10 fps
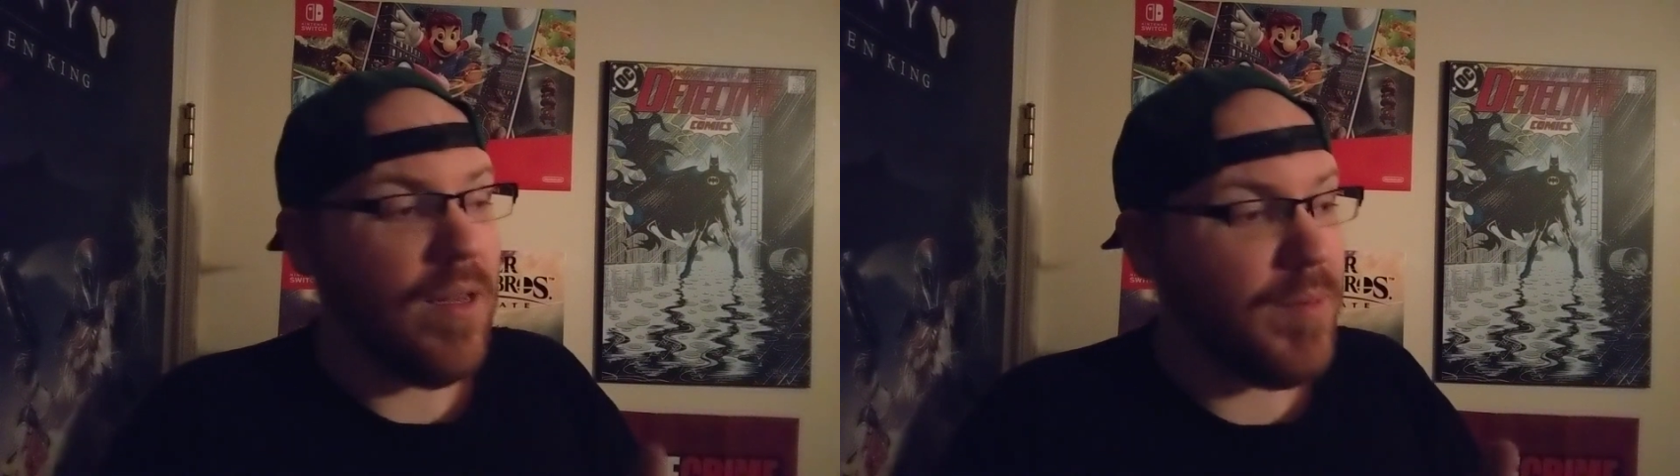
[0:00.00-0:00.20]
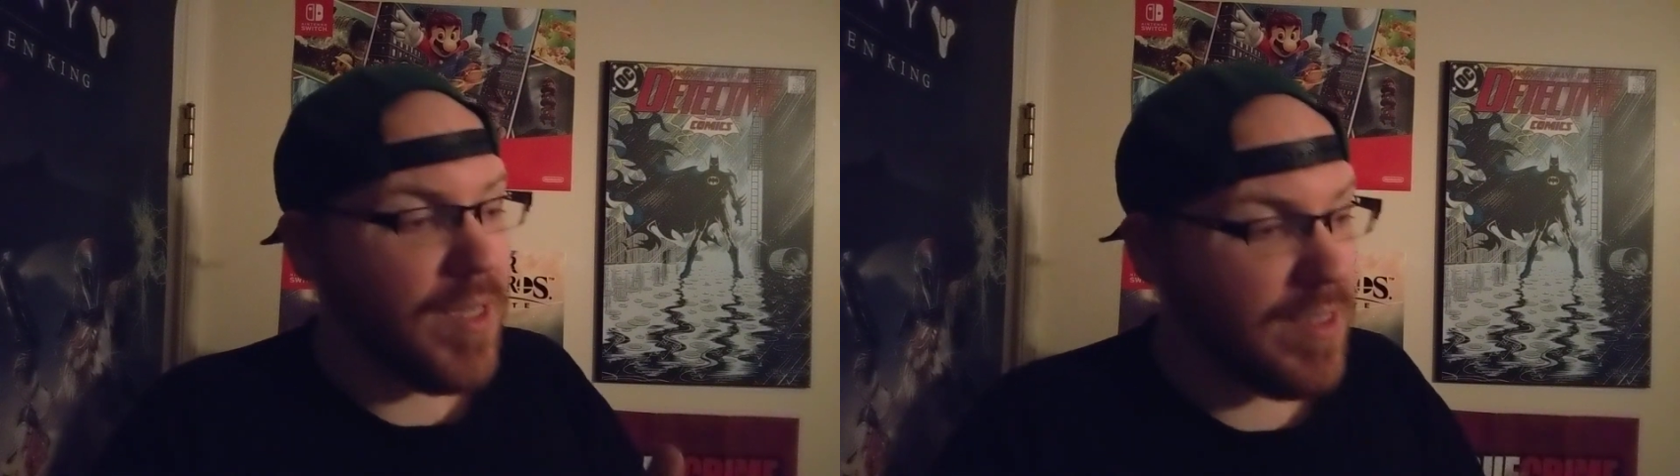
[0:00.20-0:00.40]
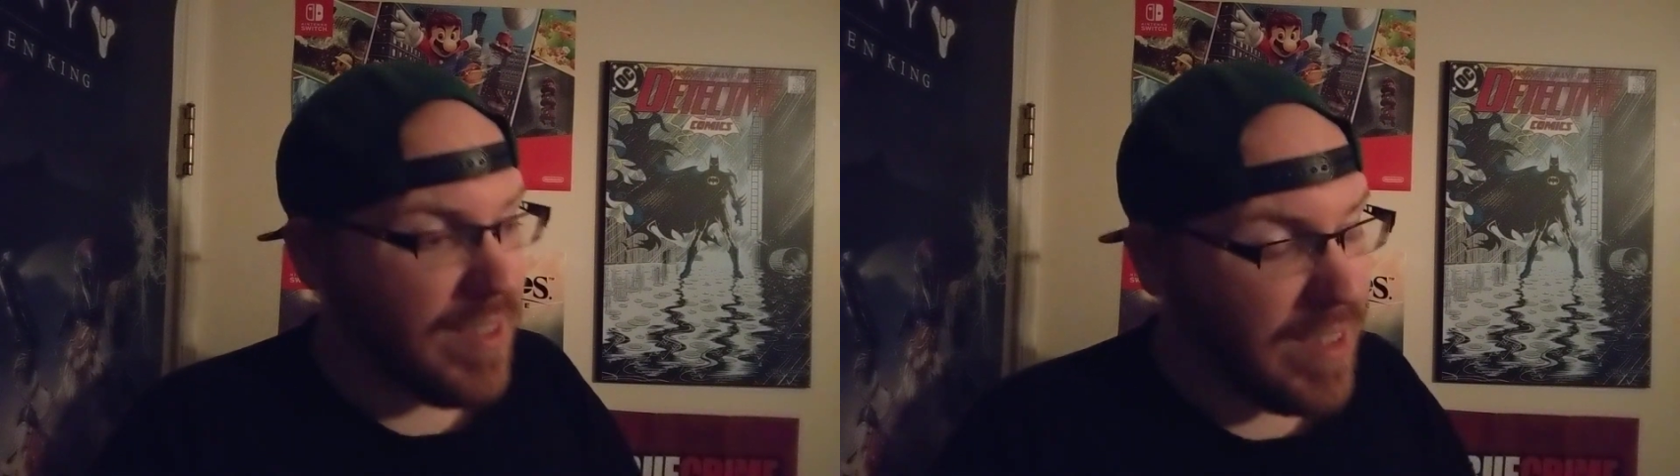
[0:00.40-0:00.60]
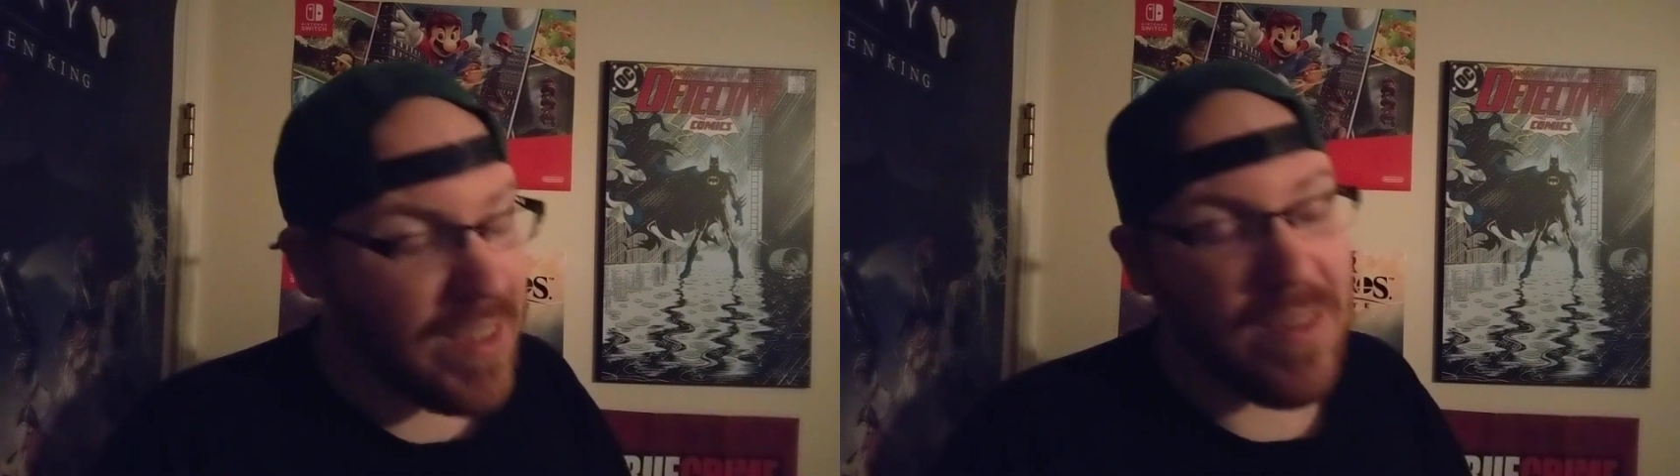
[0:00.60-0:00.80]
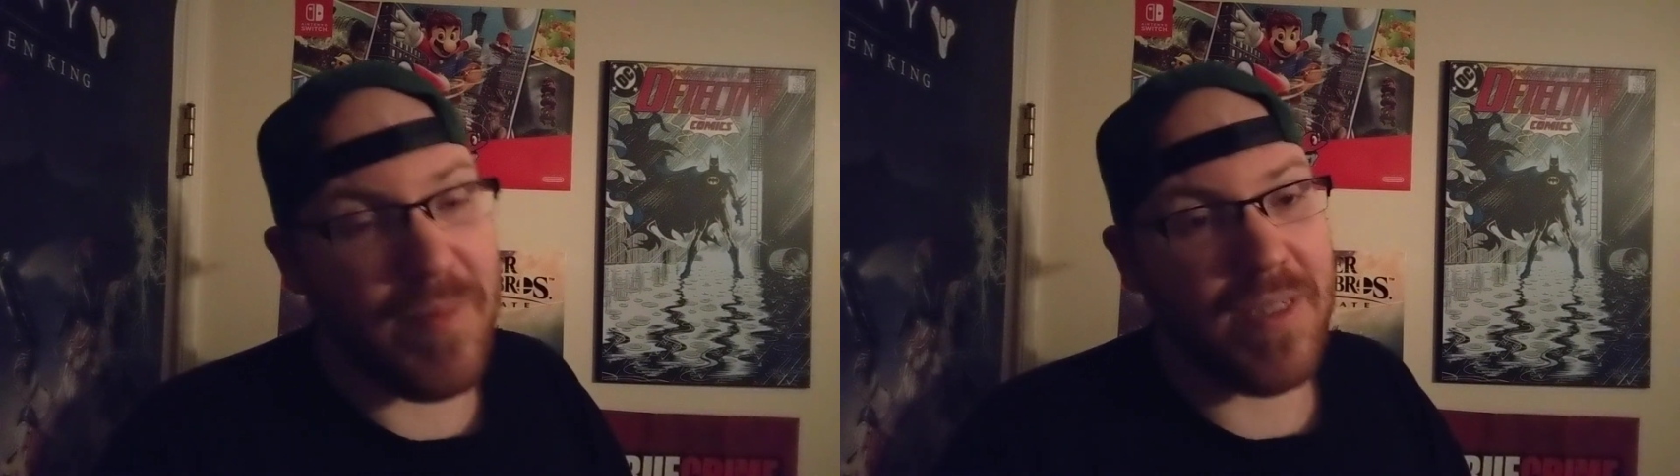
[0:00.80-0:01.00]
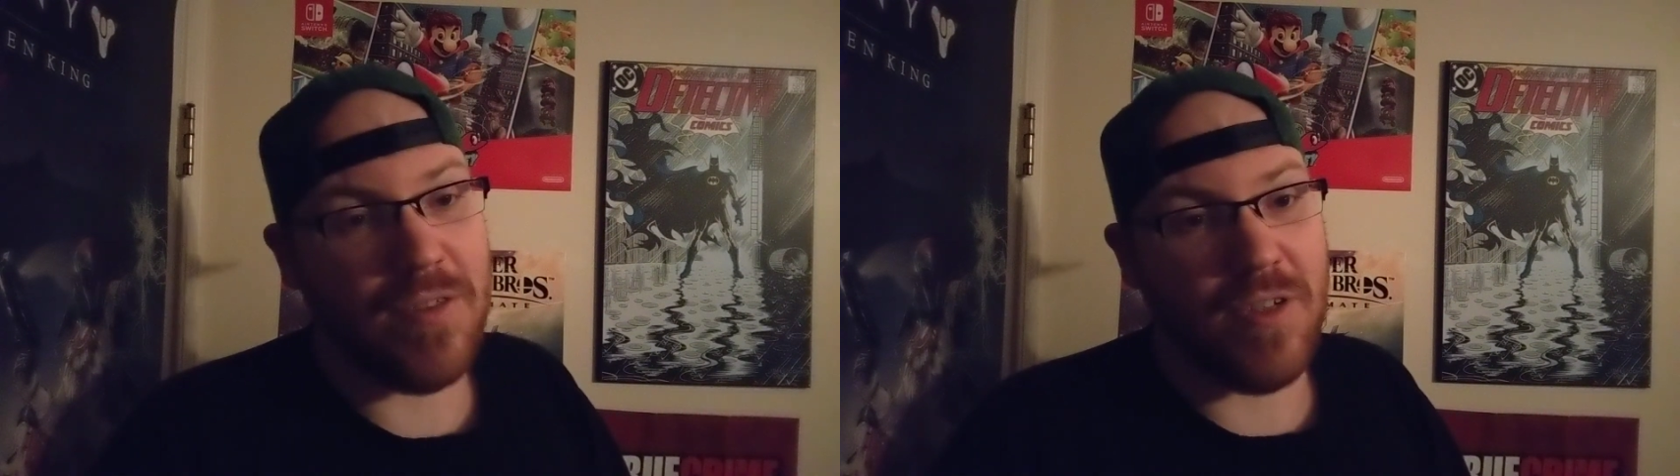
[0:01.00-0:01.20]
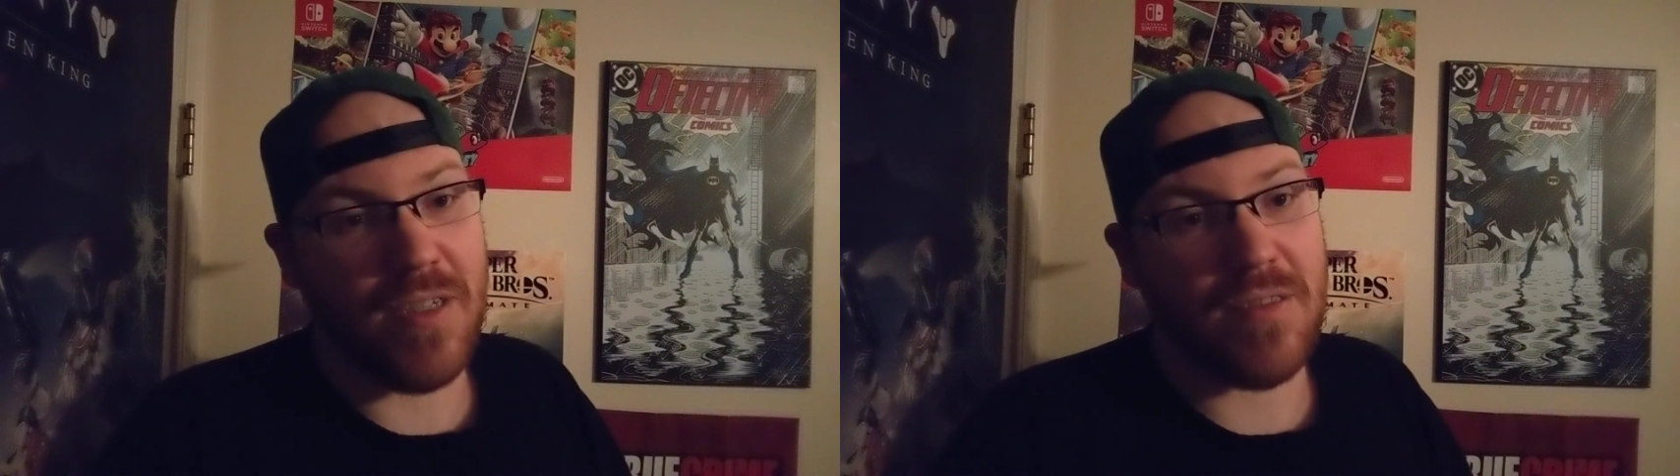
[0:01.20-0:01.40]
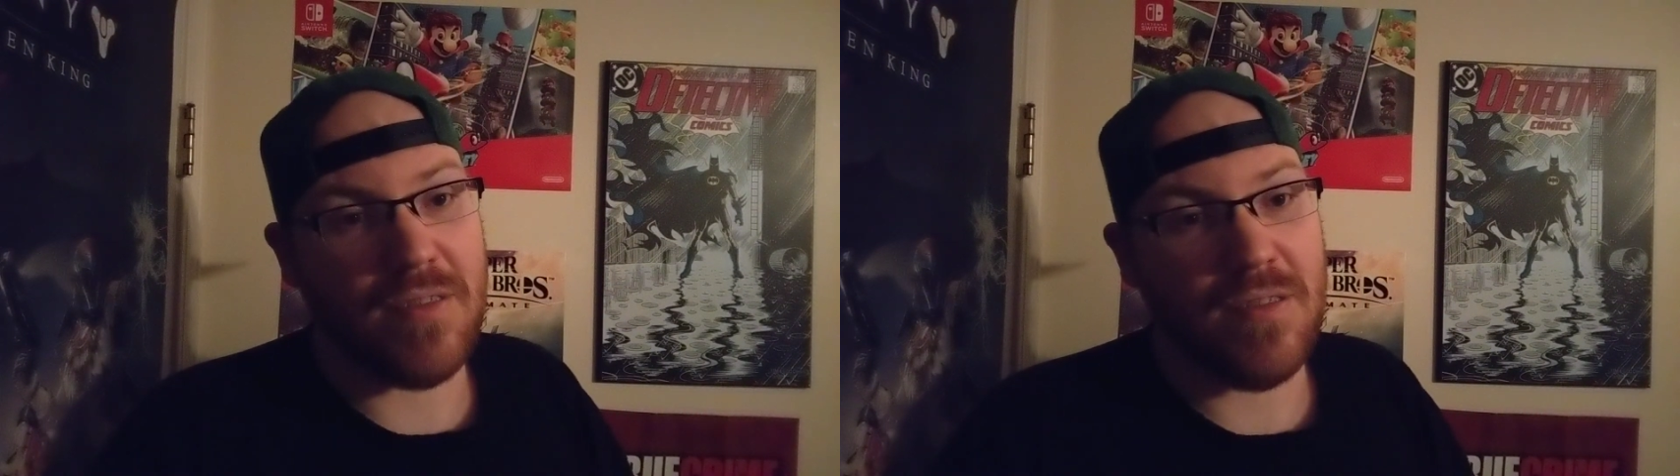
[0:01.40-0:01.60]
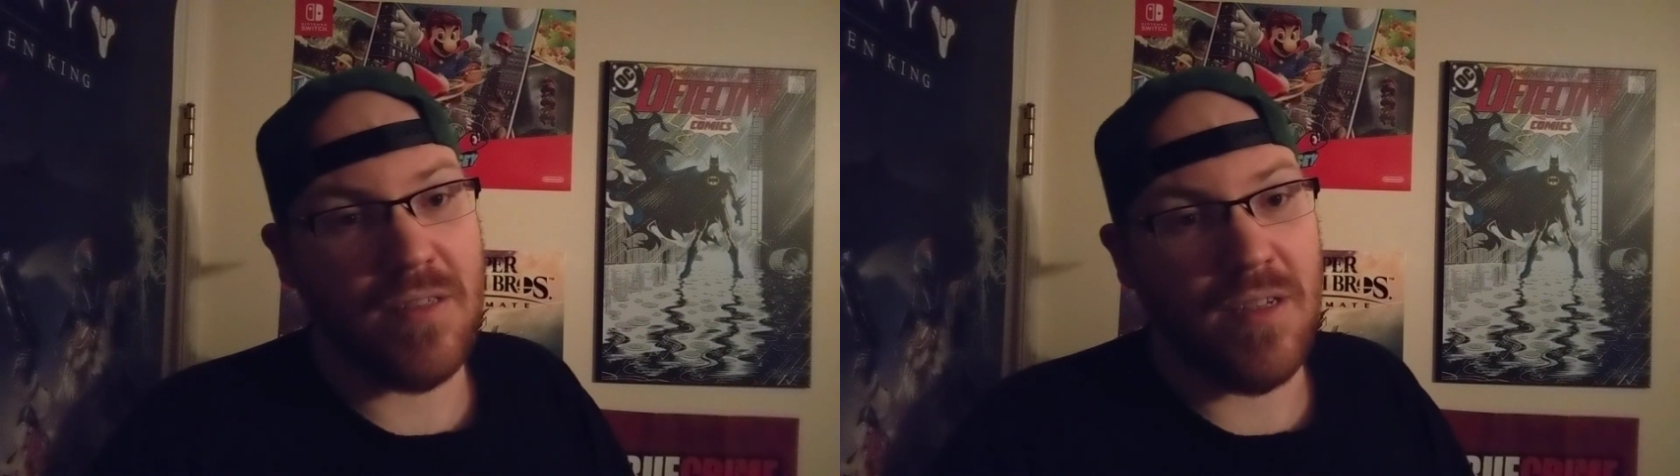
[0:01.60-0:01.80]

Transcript: because it needs to be addressed.